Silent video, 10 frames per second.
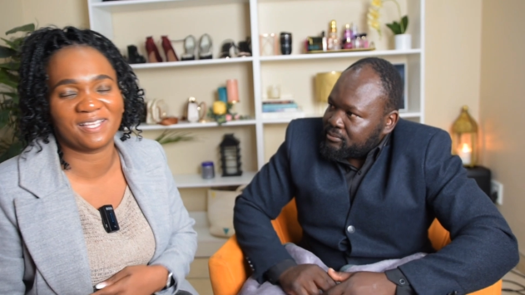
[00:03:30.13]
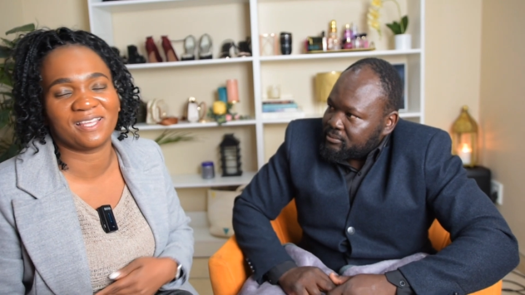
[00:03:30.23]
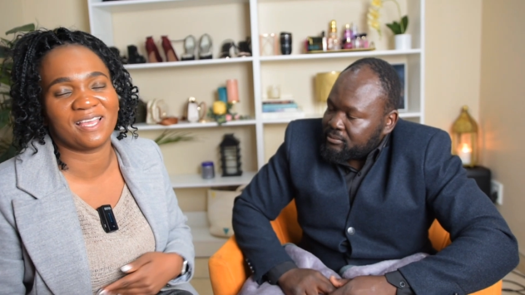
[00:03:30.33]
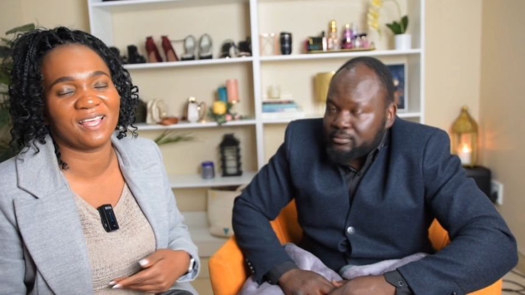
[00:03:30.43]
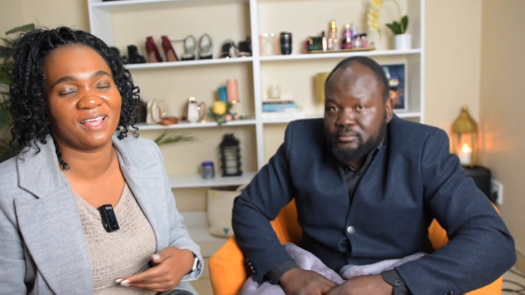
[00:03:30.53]
Speaker 1: like
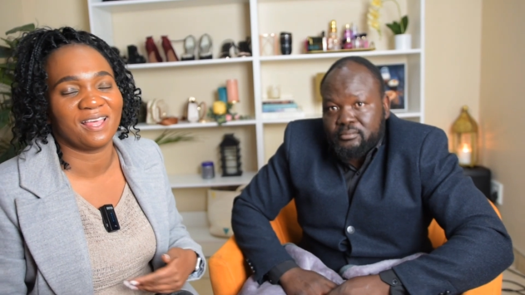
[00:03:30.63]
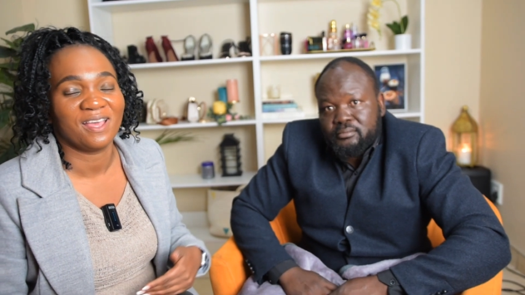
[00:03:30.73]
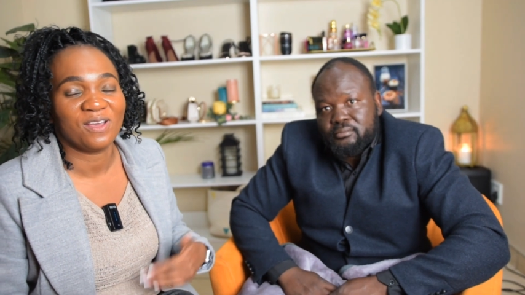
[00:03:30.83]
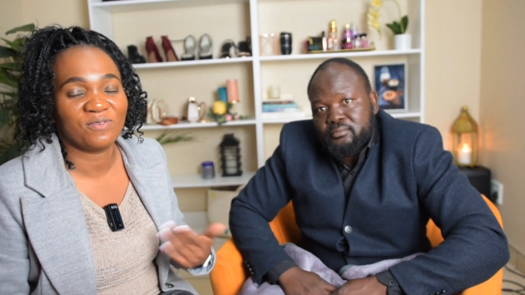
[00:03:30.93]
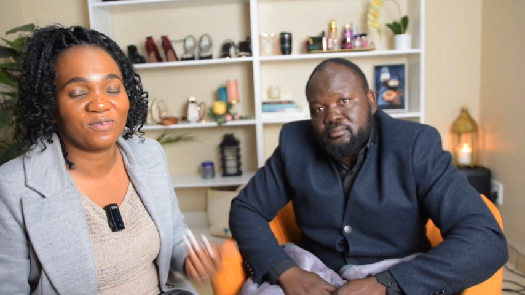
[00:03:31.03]
they are
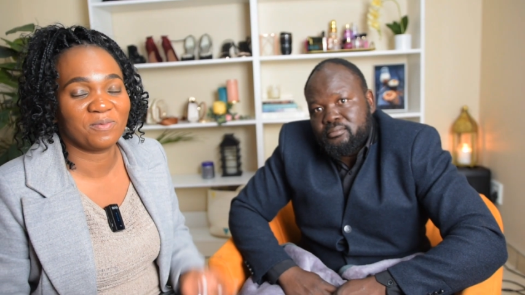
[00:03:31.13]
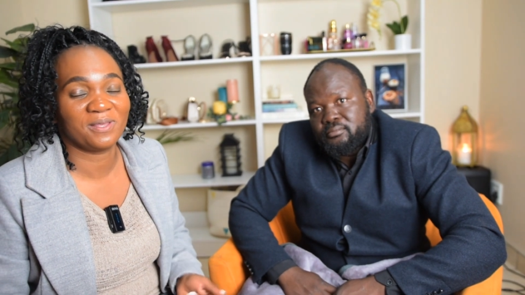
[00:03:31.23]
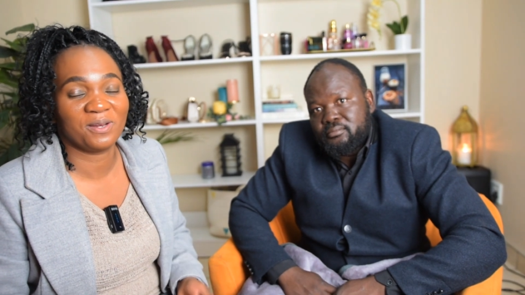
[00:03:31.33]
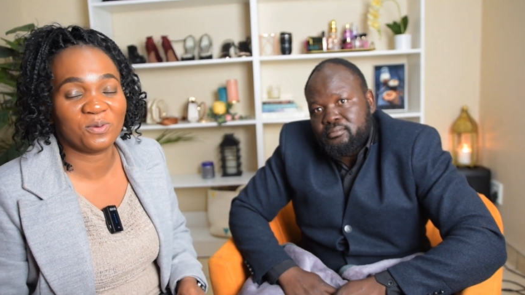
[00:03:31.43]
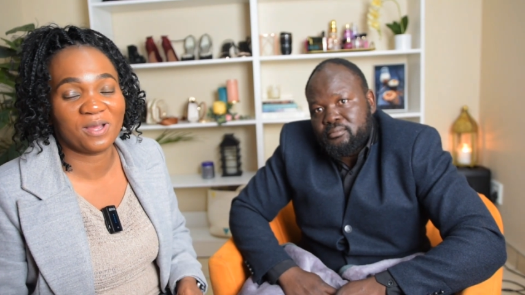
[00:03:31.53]

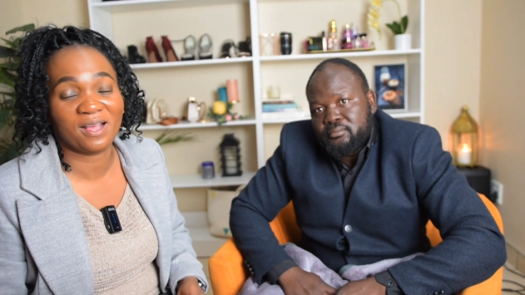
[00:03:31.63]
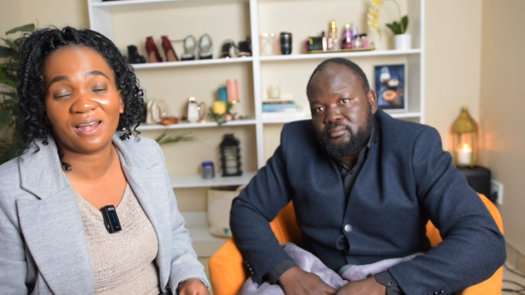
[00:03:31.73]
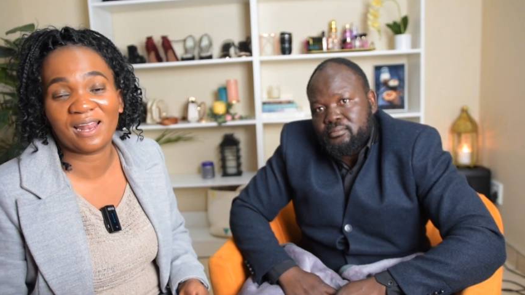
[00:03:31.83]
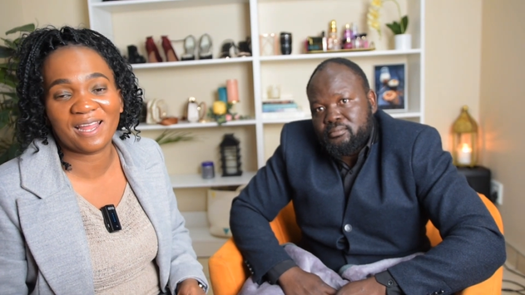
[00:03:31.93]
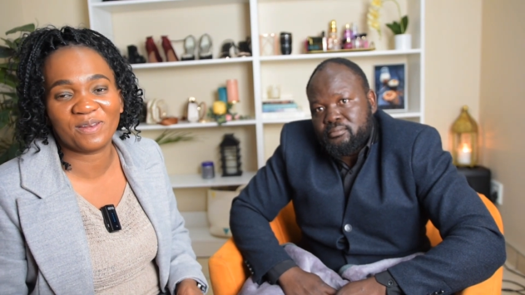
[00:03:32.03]
from the Lunga
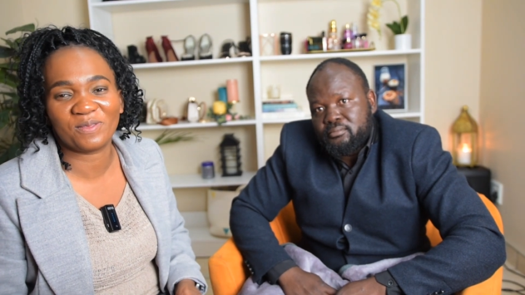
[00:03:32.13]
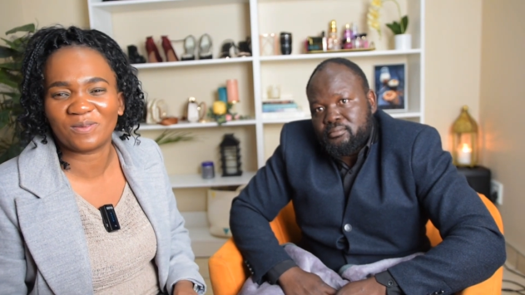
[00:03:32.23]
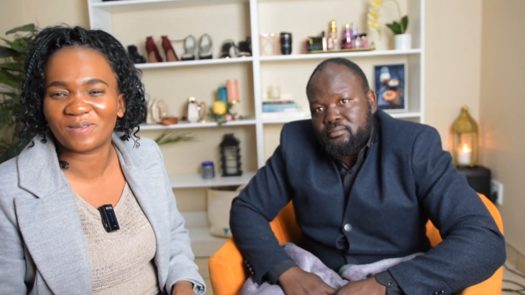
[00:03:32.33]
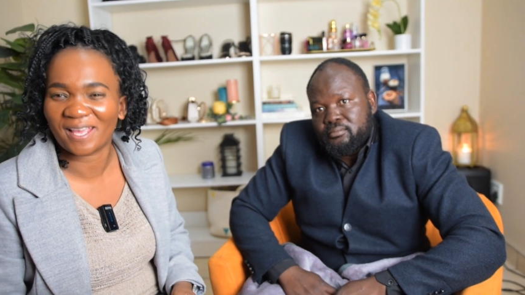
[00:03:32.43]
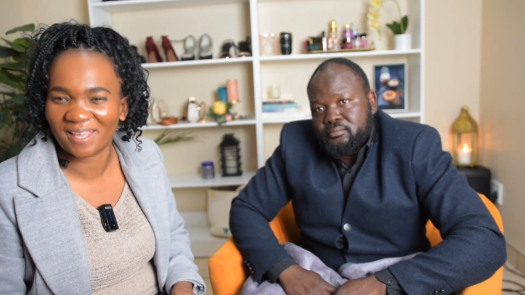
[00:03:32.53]
clan.
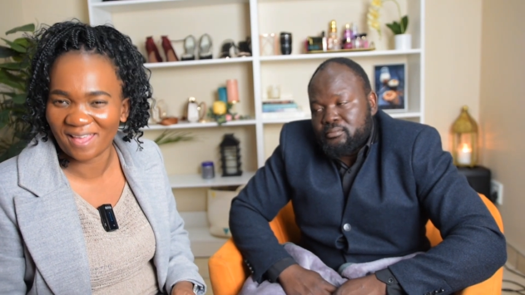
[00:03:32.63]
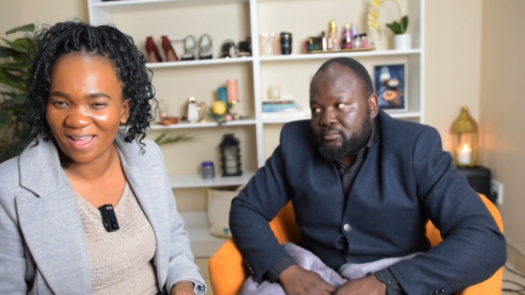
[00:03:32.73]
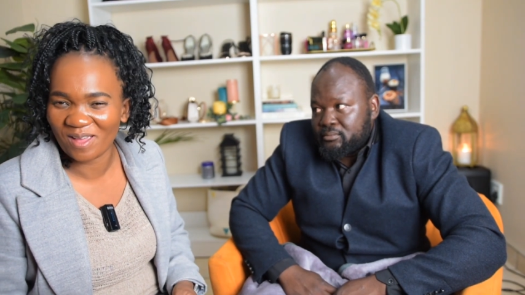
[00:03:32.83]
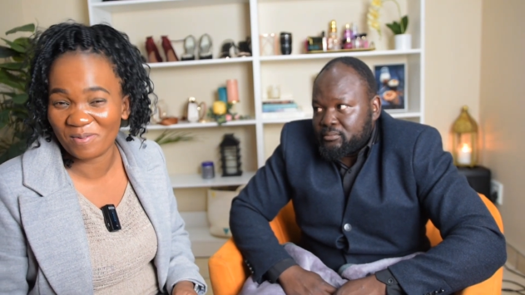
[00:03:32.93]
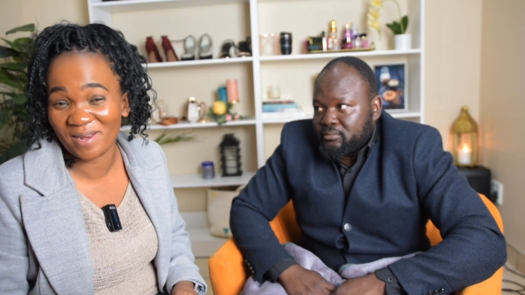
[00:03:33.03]
this like,
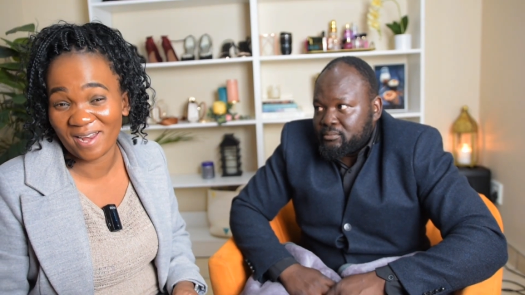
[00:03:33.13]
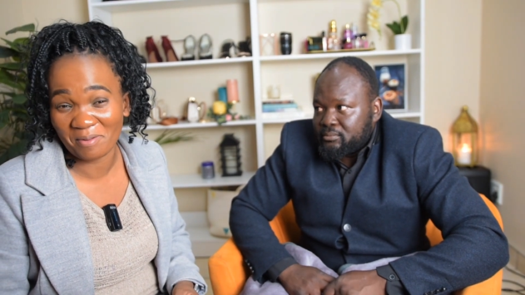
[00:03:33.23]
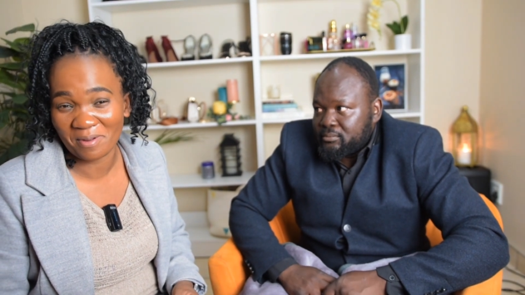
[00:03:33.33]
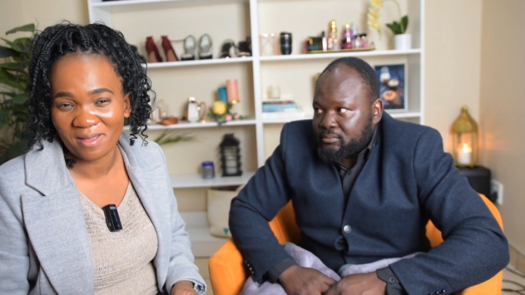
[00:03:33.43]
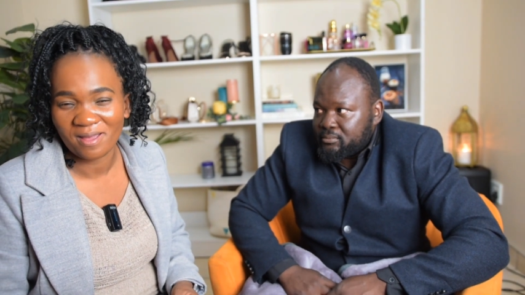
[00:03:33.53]
yeah, yabona
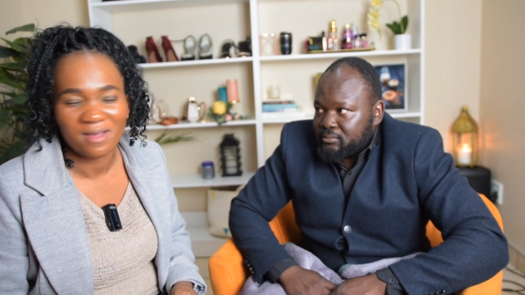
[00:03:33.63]
lap